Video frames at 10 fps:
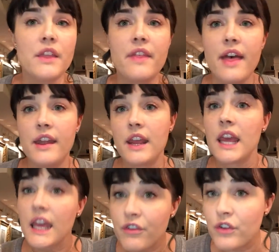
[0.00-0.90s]
Then,
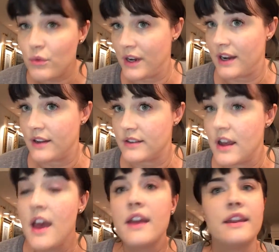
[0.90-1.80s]
if you need it,
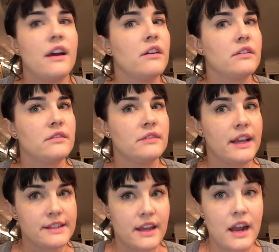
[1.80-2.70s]
now,
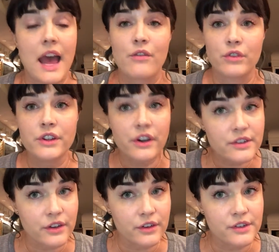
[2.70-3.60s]
like I said, I have really dark
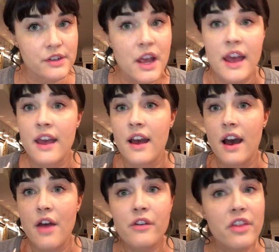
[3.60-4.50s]
circles.
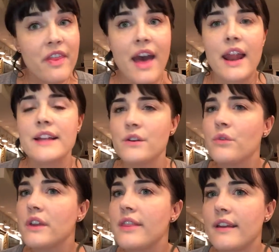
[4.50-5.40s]
Other than that, I don't
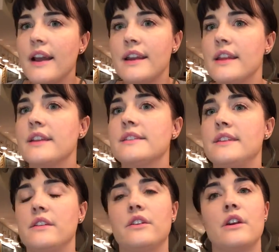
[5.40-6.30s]
really think I need
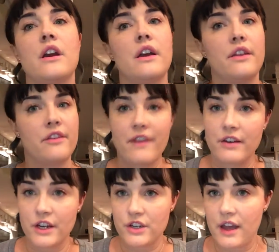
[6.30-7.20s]
concealer. The
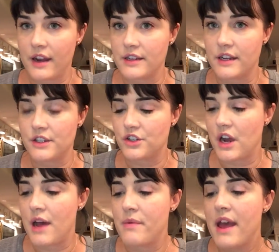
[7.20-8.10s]
foundation kind of did its
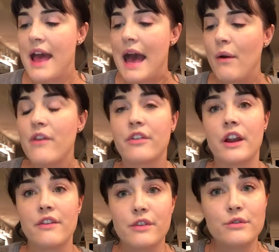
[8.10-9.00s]
job. However,
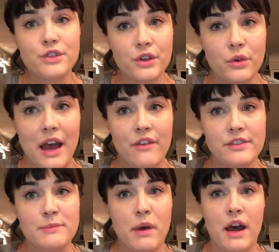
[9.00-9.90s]
if you do have
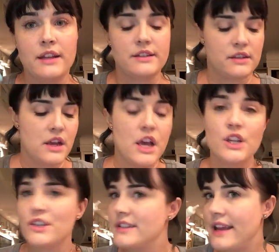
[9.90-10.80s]
spots,
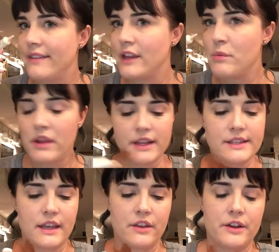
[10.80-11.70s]
just take a little bit of
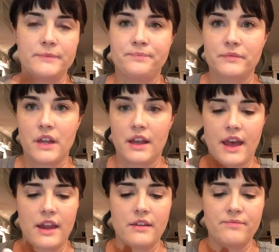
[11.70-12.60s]
concealer,
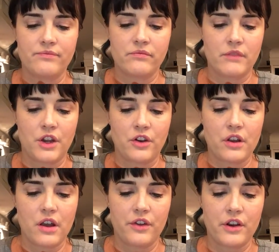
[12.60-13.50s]
again, in your
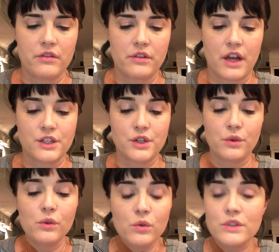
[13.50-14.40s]
color, not
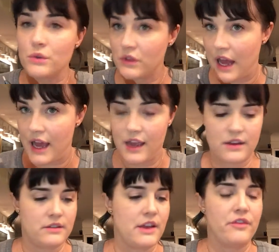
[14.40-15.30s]
too
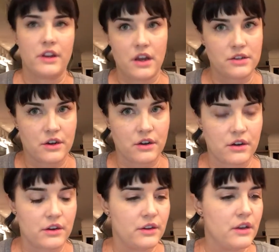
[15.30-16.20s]
light, definitely not
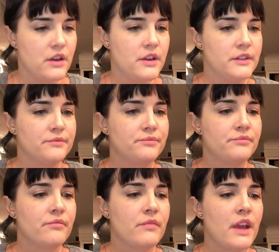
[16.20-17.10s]
darker,
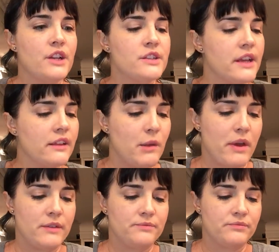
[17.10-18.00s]
and just take a little
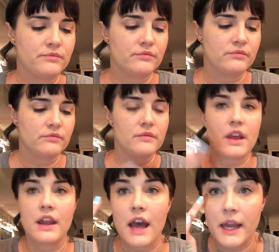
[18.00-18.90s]
bit.
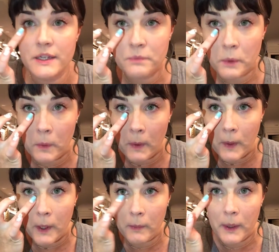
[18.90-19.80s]
And I just do a
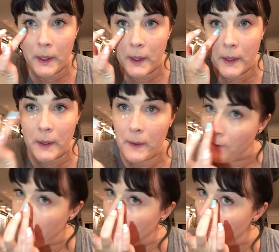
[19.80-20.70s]
little bit here,
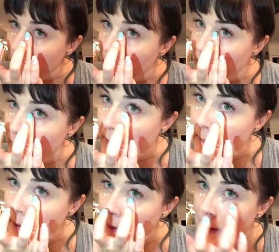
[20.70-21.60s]
and a little
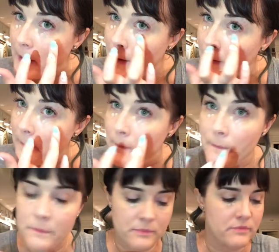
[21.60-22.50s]
bit here,
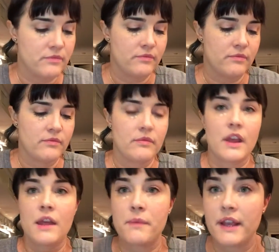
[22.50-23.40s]

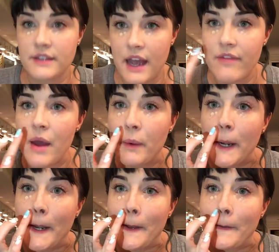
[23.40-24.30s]
and because I have that
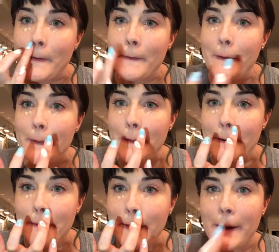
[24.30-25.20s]
redness, a
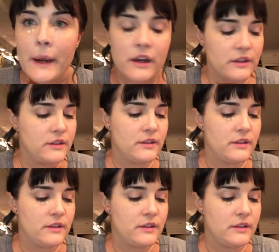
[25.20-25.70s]
little bit here,